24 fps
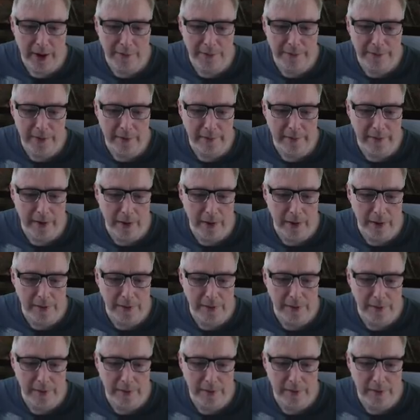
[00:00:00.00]

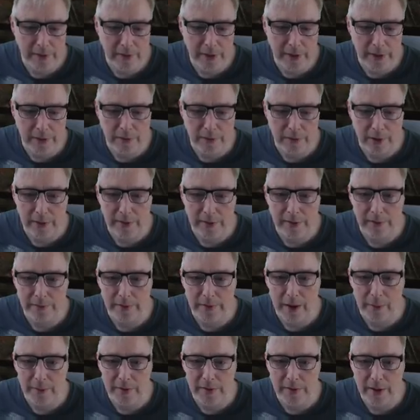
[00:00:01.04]
590, 3 destroyed, 7
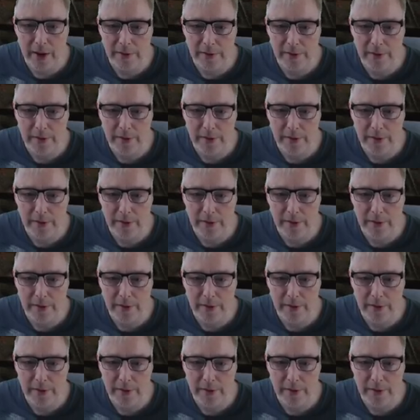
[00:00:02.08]
damage. There is the